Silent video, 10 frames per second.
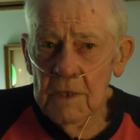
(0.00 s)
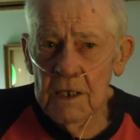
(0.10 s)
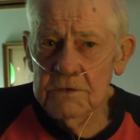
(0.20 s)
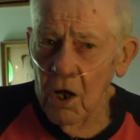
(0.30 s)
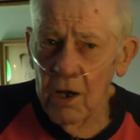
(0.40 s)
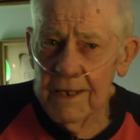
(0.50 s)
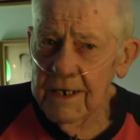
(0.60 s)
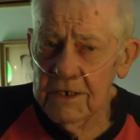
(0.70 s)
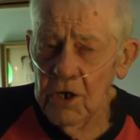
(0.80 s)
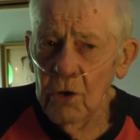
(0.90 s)
That's all I
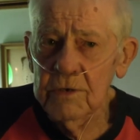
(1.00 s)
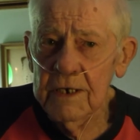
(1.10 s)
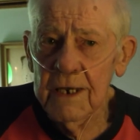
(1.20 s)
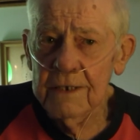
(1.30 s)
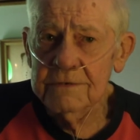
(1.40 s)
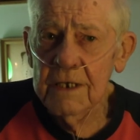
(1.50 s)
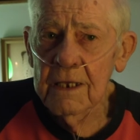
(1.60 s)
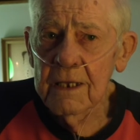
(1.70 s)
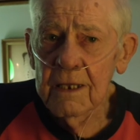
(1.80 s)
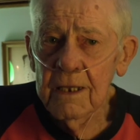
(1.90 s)
had known it as.
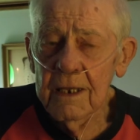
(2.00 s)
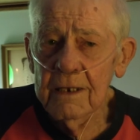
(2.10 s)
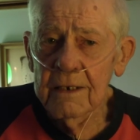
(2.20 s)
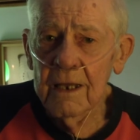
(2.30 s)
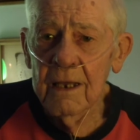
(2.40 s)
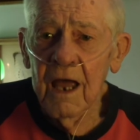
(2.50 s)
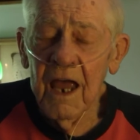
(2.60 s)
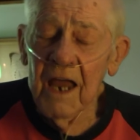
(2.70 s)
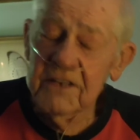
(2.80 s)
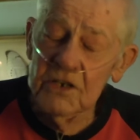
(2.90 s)
And uh,
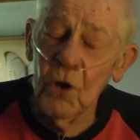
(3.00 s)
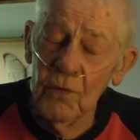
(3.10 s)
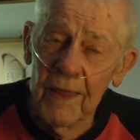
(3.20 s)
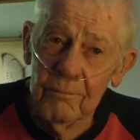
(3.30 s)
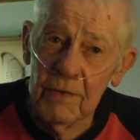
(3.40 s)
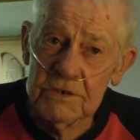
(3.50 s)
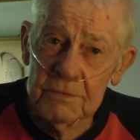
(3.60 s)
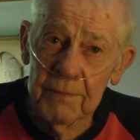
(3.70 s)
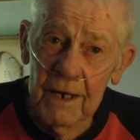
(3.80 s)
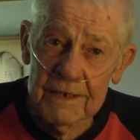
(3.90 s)
I didn't know that
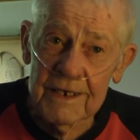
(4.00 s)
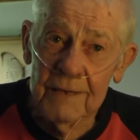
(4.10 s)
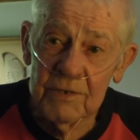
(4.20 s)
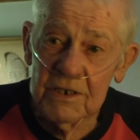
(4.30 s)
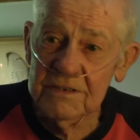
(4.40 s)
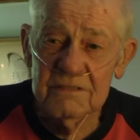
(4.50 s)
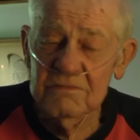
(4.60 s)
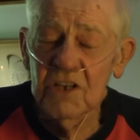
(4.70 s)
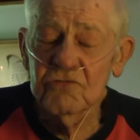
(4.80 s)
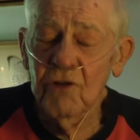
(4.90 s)
much about it again because
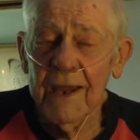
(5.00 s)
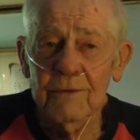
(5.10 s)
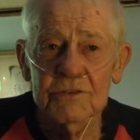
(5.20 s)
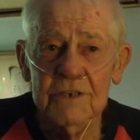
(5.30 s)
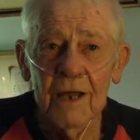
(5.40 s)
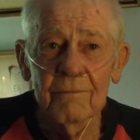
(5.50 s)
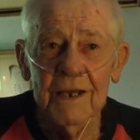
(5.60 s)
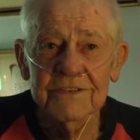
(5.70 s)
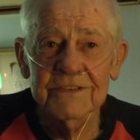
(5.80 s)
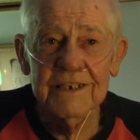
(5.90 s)
drag was not
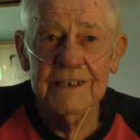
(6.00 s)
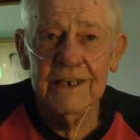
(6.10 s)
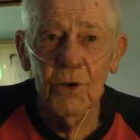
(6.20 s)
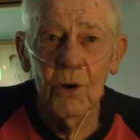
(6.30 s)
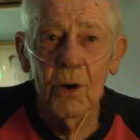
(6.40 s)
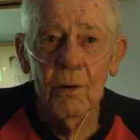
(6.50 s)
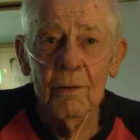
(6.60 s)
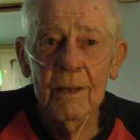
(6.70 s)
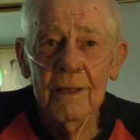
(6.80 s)
my scene at all.